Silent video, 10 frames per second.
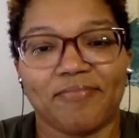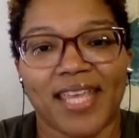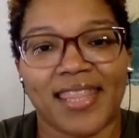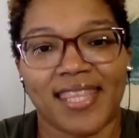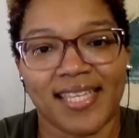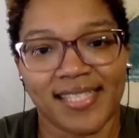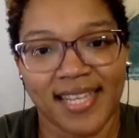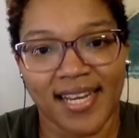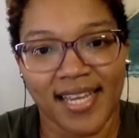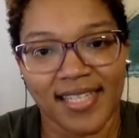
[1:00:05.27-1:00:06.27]
and things
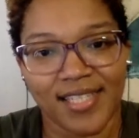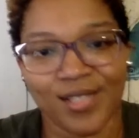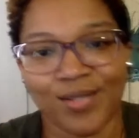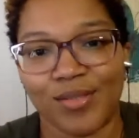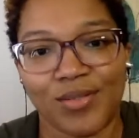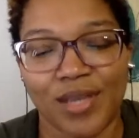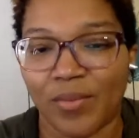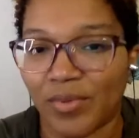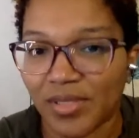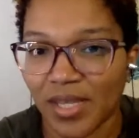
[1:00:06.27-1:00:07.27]
that I like to use. I
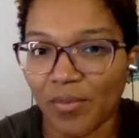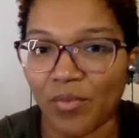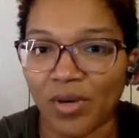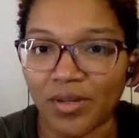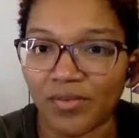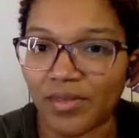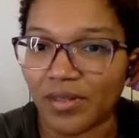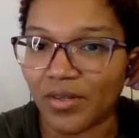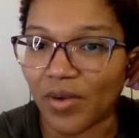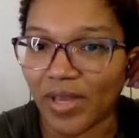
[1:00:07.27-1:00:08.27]
will say one of the
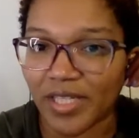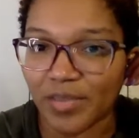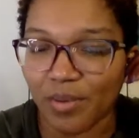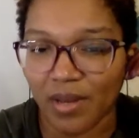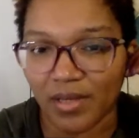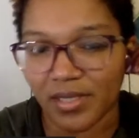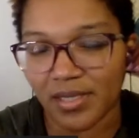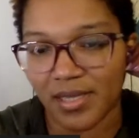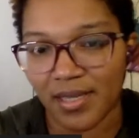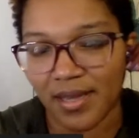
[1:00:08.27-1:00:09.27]
greatest products
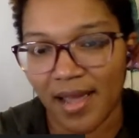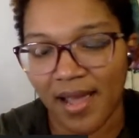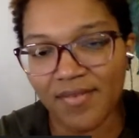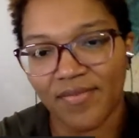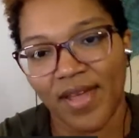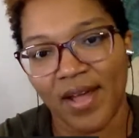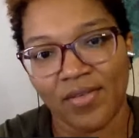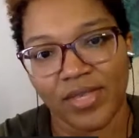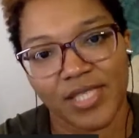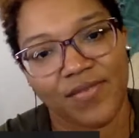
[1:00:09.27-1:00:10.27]
that I've
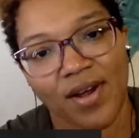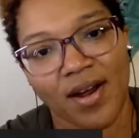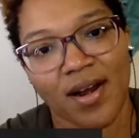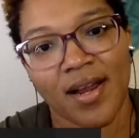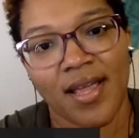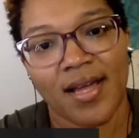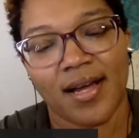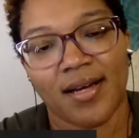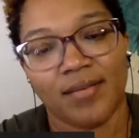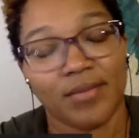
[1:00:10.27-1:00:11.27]
found thus far,
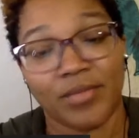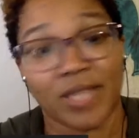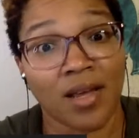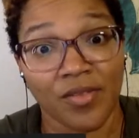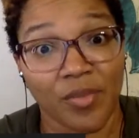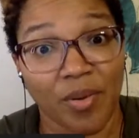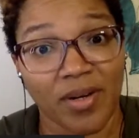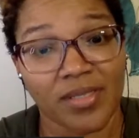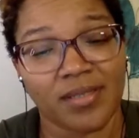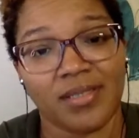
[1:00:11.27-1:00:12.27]
which all of the
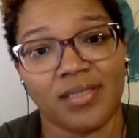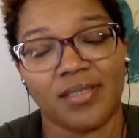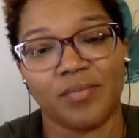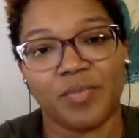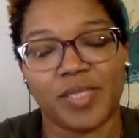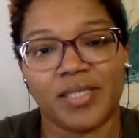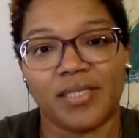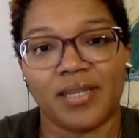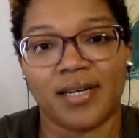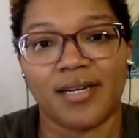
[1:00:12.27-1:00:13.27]
products are good,
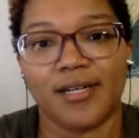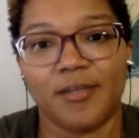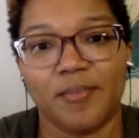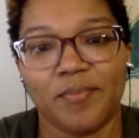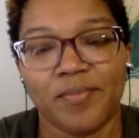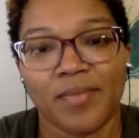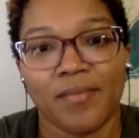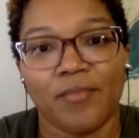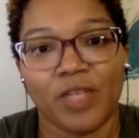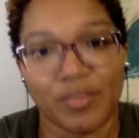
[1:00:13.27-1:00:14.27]
but
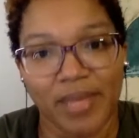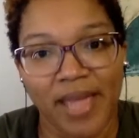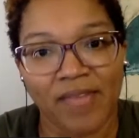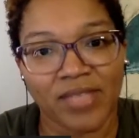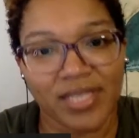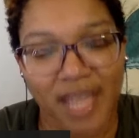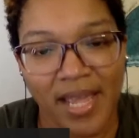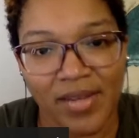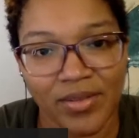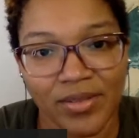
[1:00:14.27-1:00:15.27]
with me having a
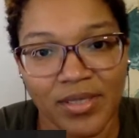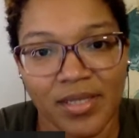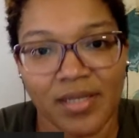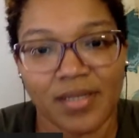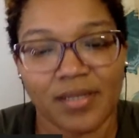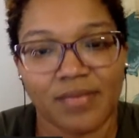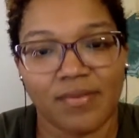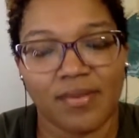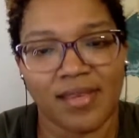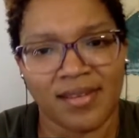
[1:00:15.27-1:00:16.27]
child
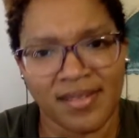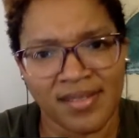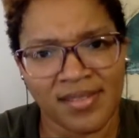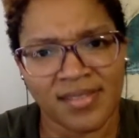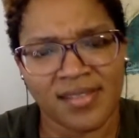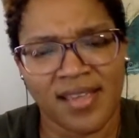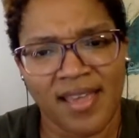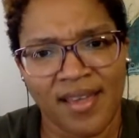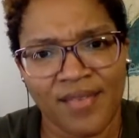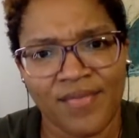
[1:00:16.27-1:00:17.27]
that does
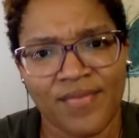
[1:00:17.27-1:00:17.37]
have